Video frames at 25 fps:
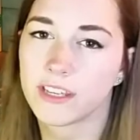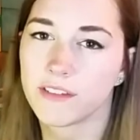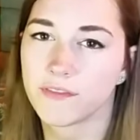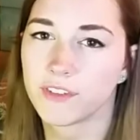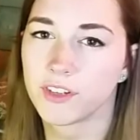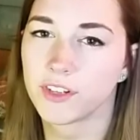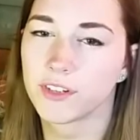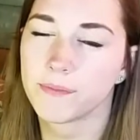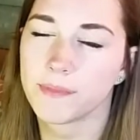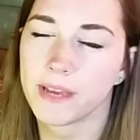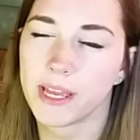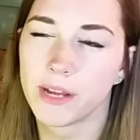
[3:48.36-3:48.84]
that
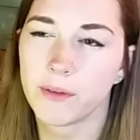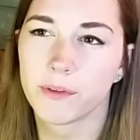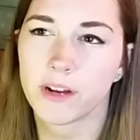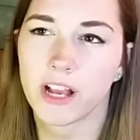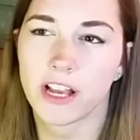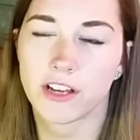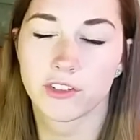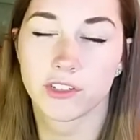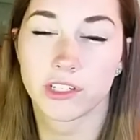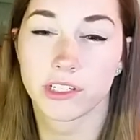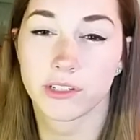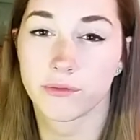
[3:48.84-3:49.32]
Verne made were
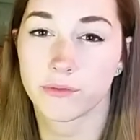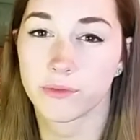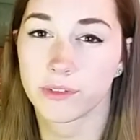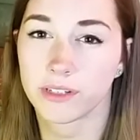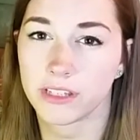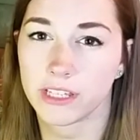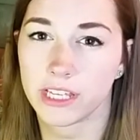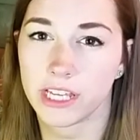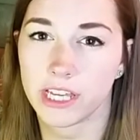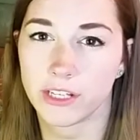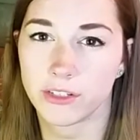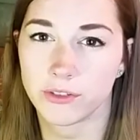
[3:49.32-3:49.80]
actually
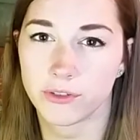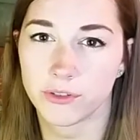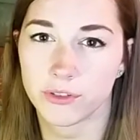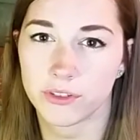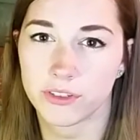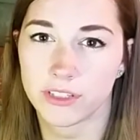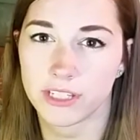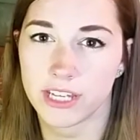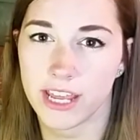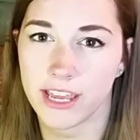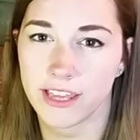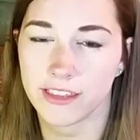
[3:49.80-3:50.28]
really
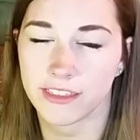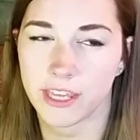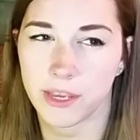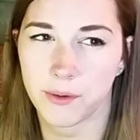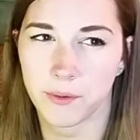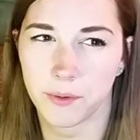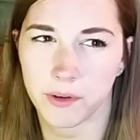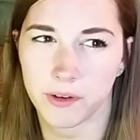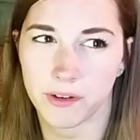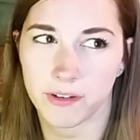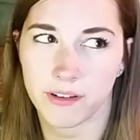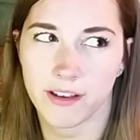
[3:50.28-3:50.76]
interesting. They
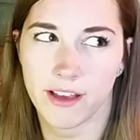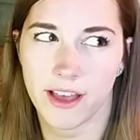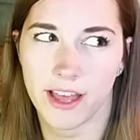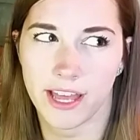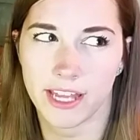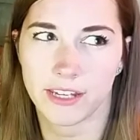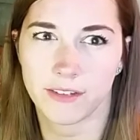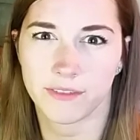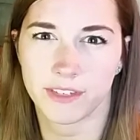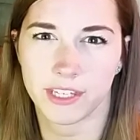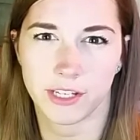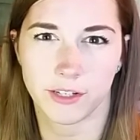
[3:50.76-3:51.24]
were
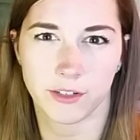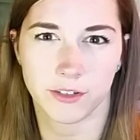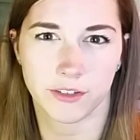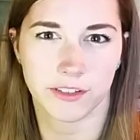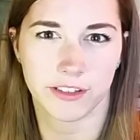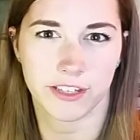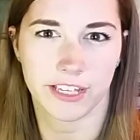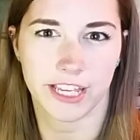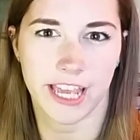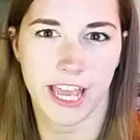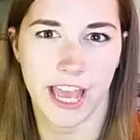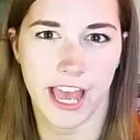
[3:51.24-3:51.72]
kind of
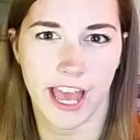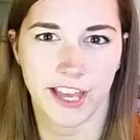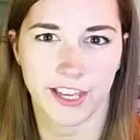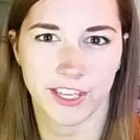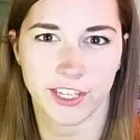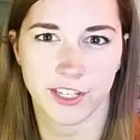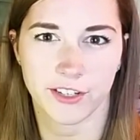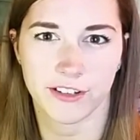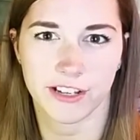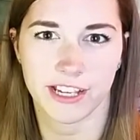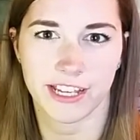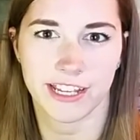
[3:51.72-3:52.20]
eerily
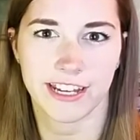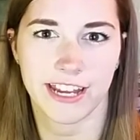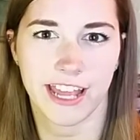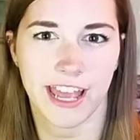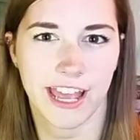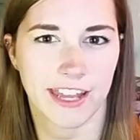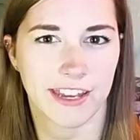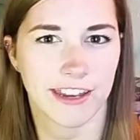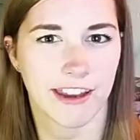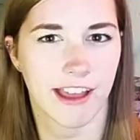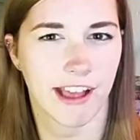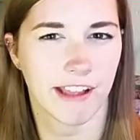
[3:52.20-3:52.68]
accurate,
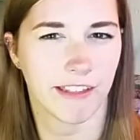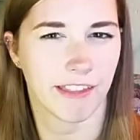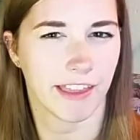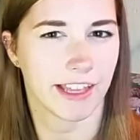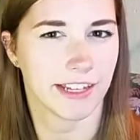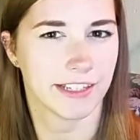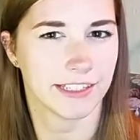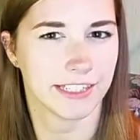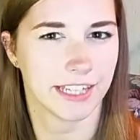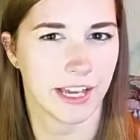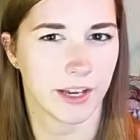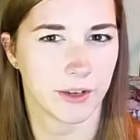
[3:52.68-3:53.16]
and I
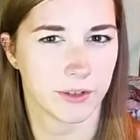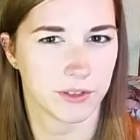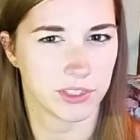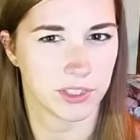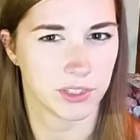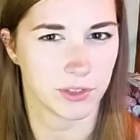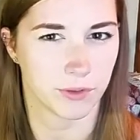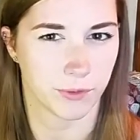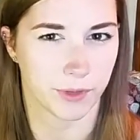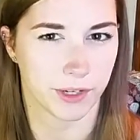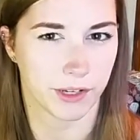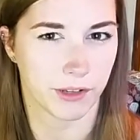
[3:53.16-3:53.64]
liked how
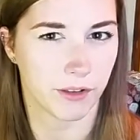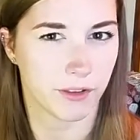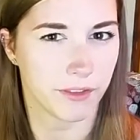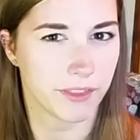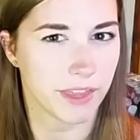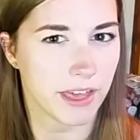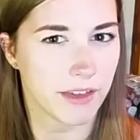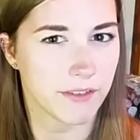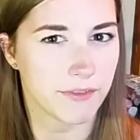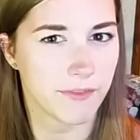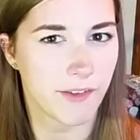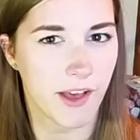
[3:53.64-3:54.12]
surreal
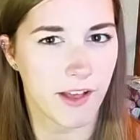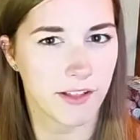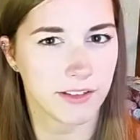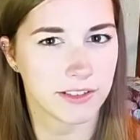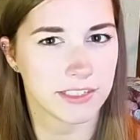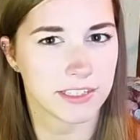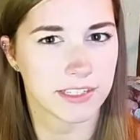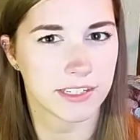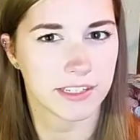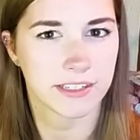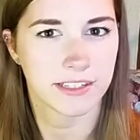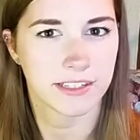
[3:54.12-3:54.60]
that felt.